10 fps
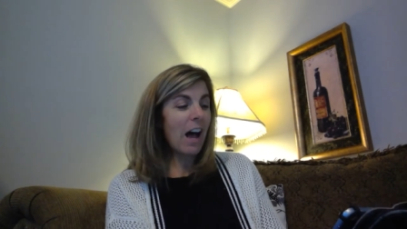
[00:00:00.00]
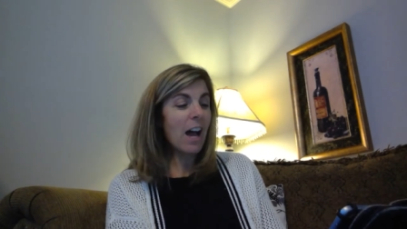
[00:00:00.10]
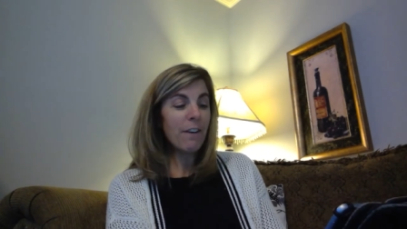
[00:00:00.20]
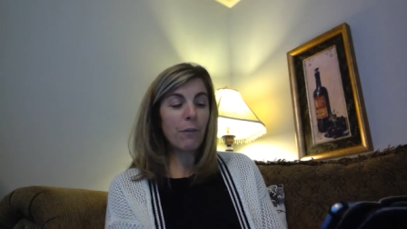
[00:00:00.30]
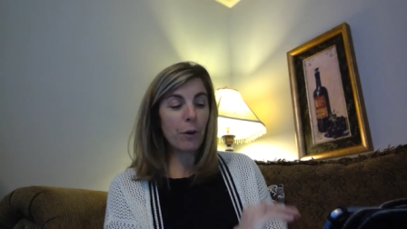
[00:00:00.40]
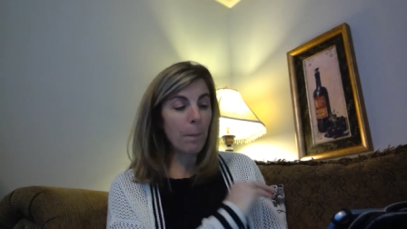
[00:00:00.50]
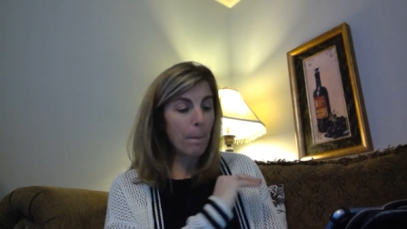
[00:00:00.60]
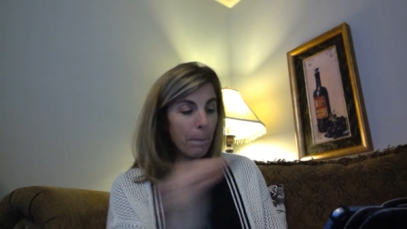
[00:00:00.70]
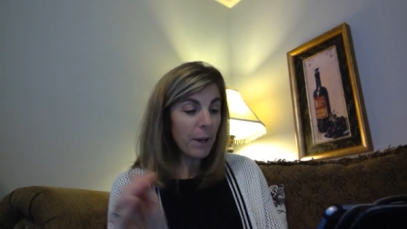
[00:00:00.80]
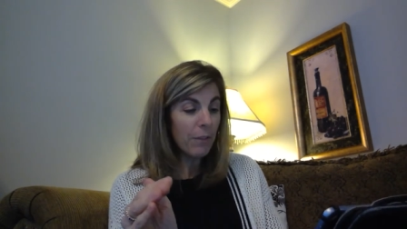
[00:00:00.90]
I
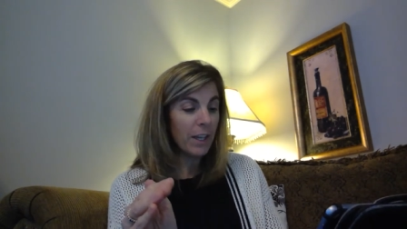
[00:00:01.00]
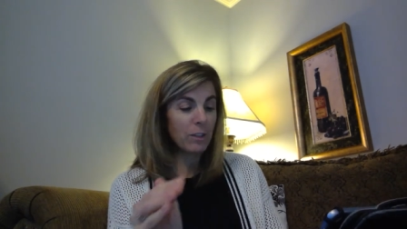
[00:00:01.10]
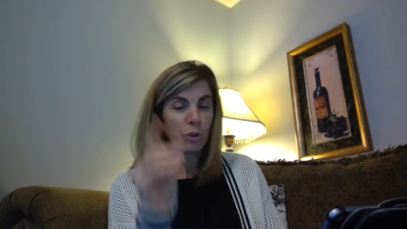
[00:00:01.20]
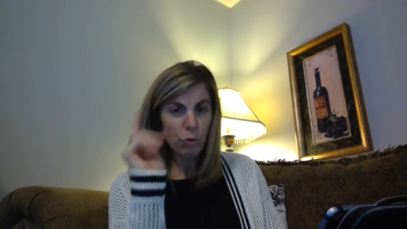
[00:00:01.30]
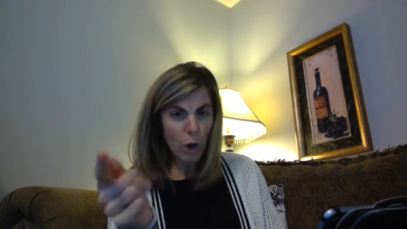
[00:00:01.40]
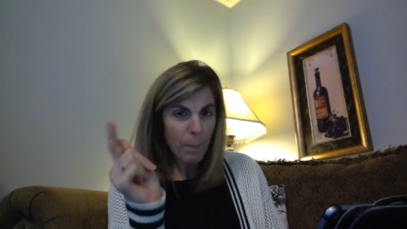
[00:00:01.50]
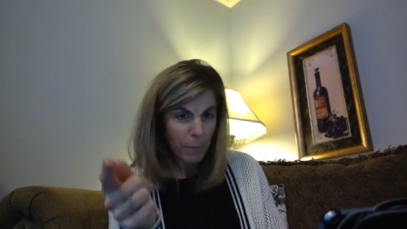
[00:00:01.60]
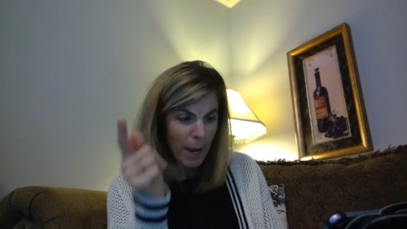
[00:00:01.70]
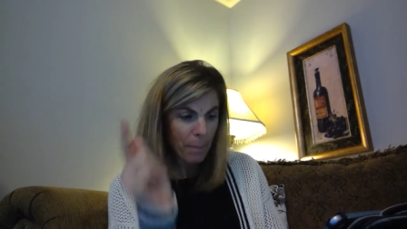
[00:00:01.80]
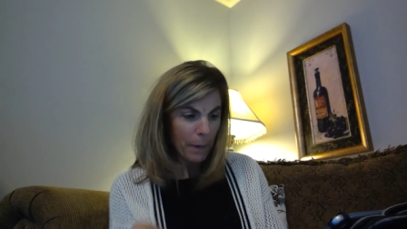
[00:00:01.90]
forbid this. Drop
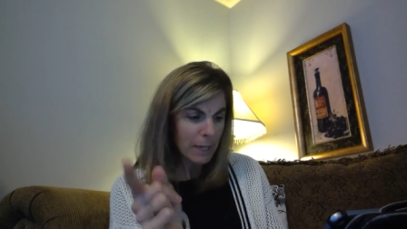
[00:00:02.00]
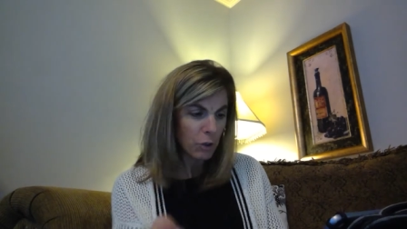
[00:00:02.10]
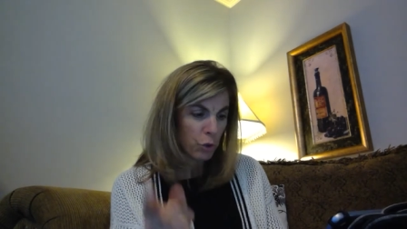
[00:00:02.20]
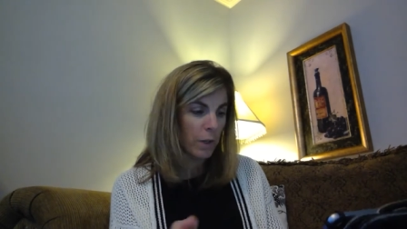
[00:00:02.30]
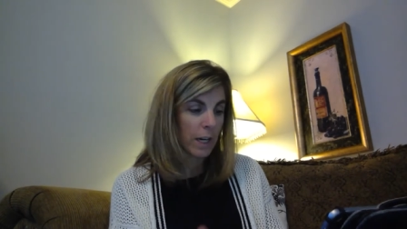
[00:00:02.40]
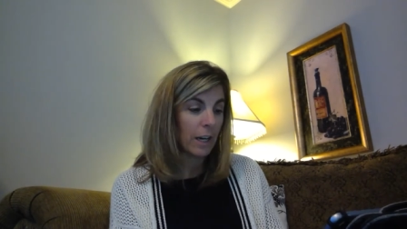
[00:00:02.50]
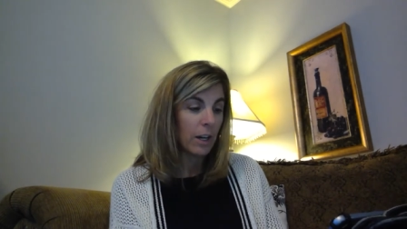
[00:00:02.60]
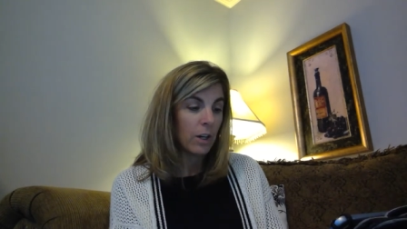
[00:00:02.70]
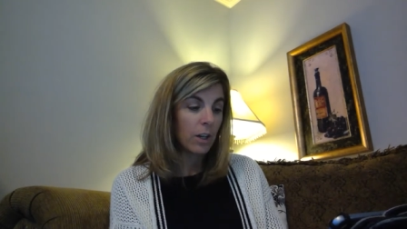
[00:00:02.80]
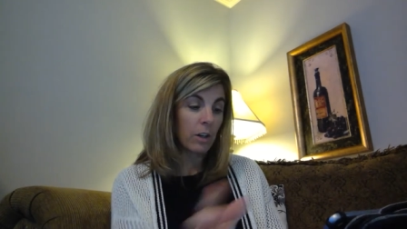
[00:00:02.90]
that pastry.
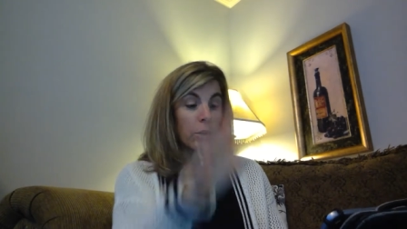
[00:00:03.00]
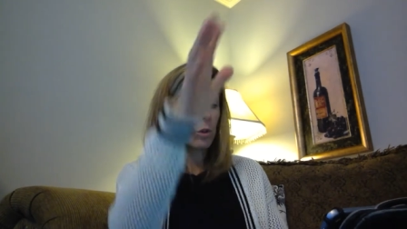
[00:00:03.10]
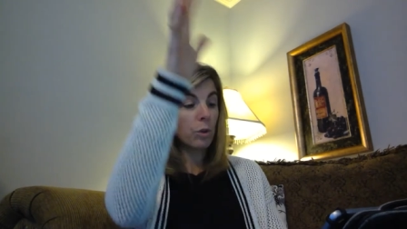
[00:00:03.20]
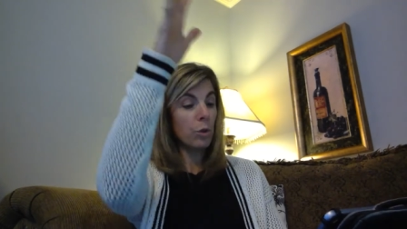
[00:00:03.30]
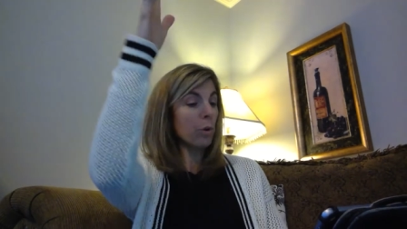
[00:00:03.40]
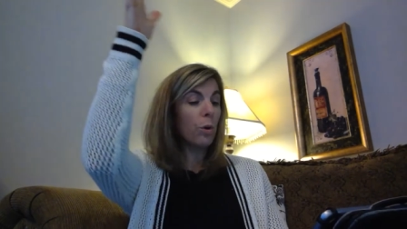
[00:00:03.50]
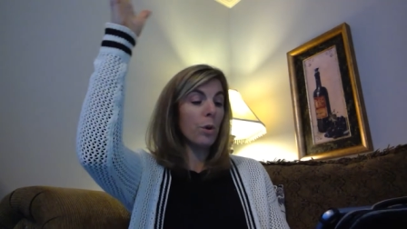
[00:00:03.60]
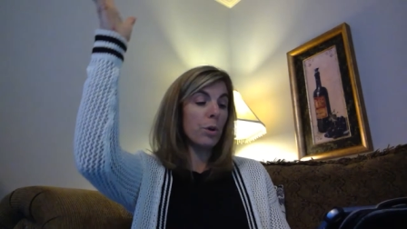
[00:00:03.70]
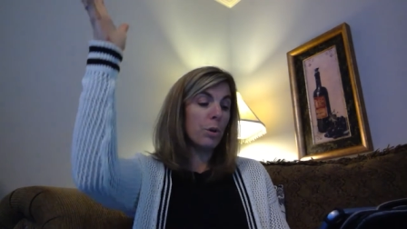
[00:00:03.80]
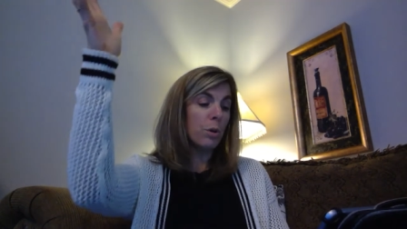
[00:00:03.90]

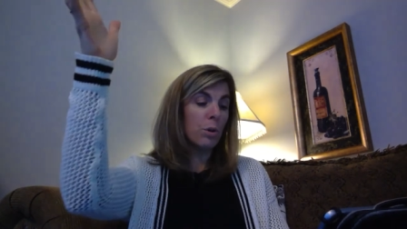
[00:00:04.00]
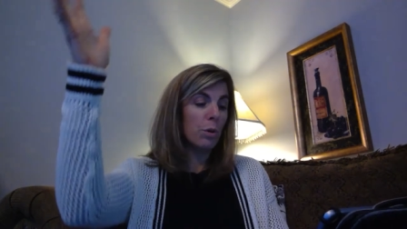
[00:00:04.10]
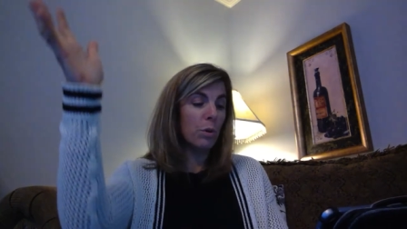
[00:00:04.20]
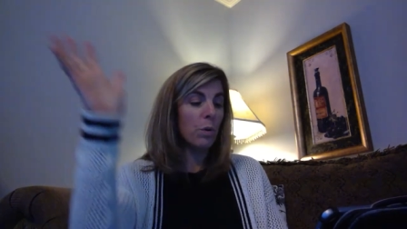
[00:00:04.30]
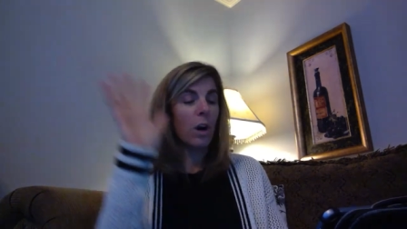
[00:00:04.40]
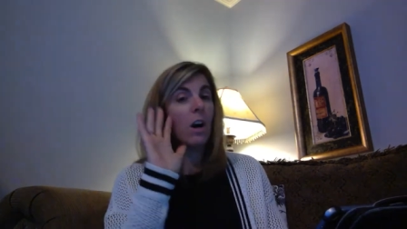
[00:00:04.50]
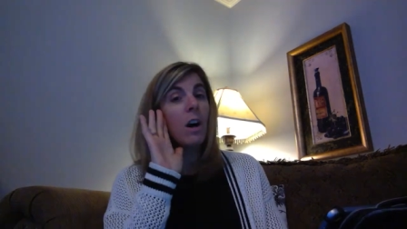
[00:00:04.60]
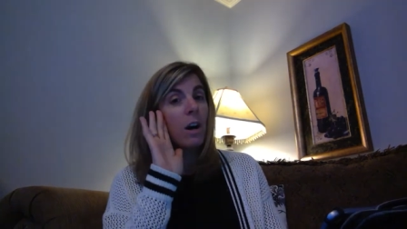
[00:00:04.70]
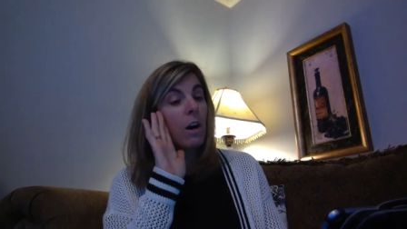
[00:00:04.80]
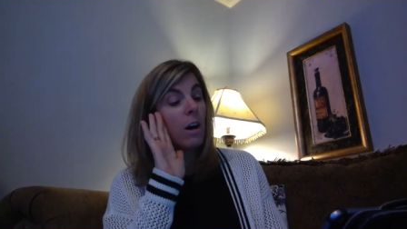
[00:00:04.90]
Cock-a-doodle-doo!
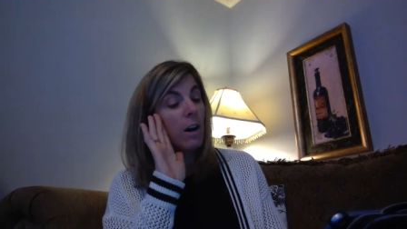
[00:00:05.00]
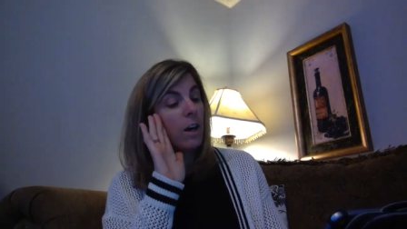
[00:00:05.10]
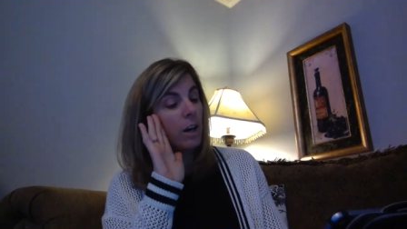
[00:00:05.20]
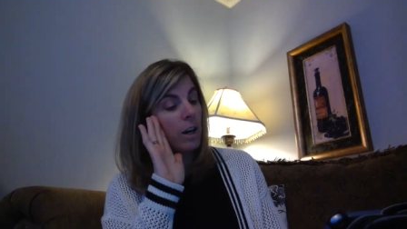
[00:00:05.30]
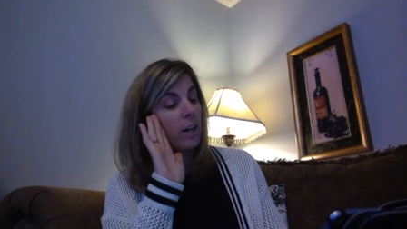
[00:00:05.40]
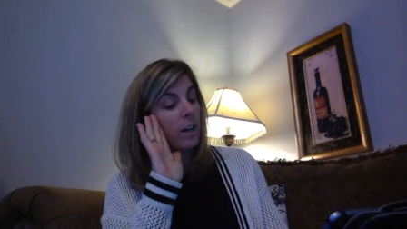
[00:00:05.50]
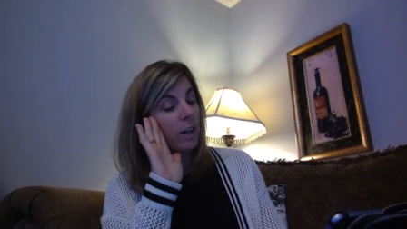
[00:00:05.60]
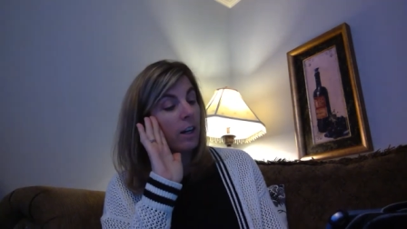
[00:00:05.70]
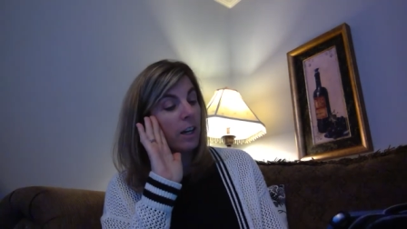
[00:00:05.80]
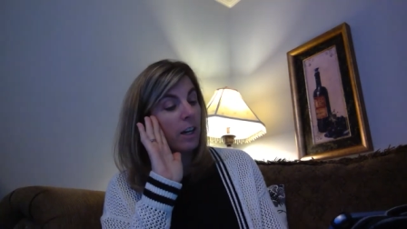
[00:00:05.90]
Ha ha ha
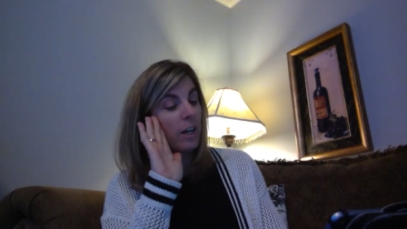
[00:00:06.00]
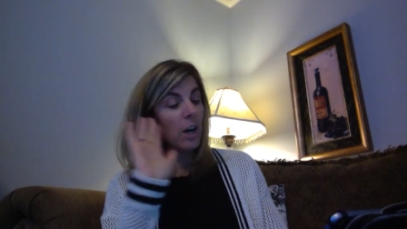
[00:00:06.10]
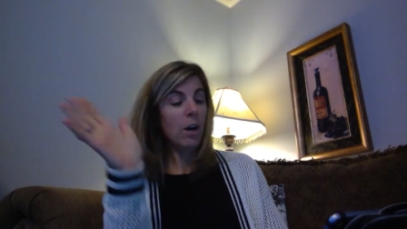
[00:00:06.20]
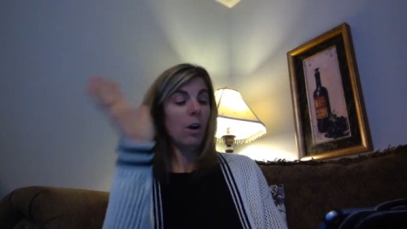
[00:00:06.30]
ha!